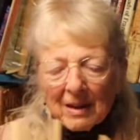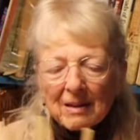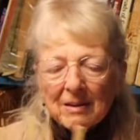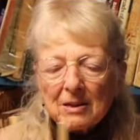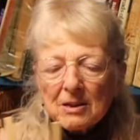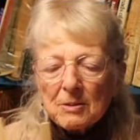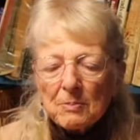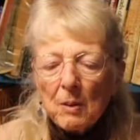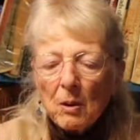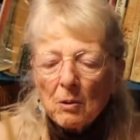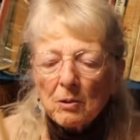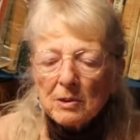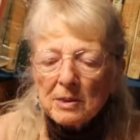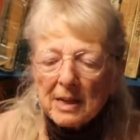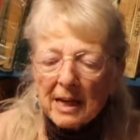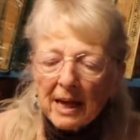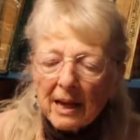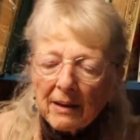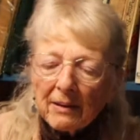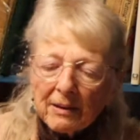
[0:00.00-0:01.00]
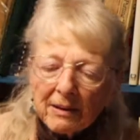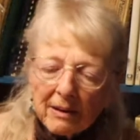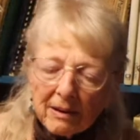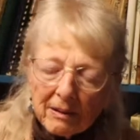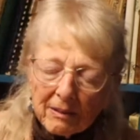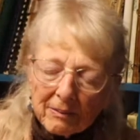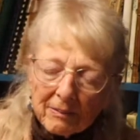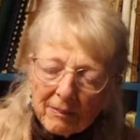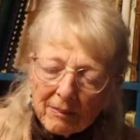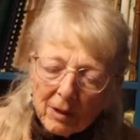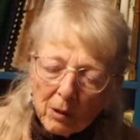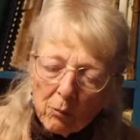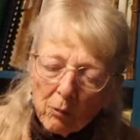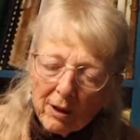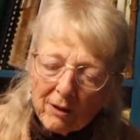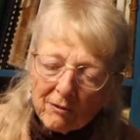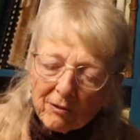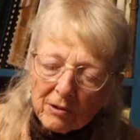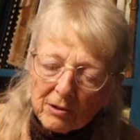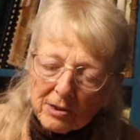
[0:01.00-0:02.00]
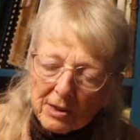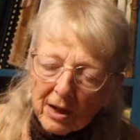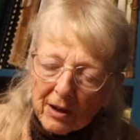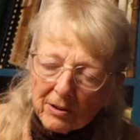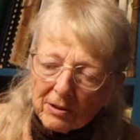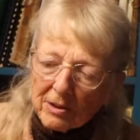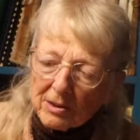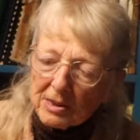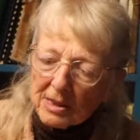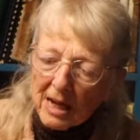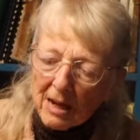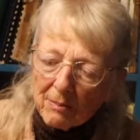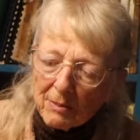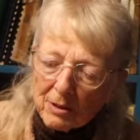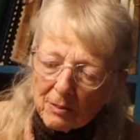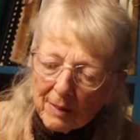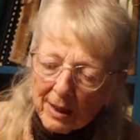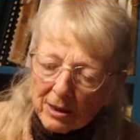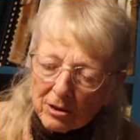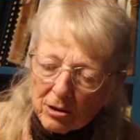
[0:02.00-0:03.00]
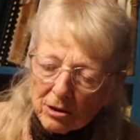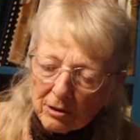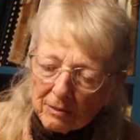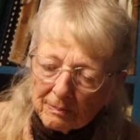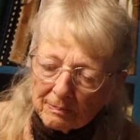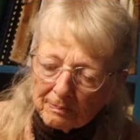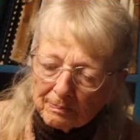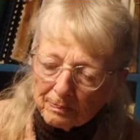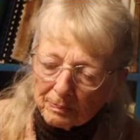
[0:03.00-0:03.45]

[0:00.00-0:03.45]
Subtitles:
the spokes and the weavers are the same dimension.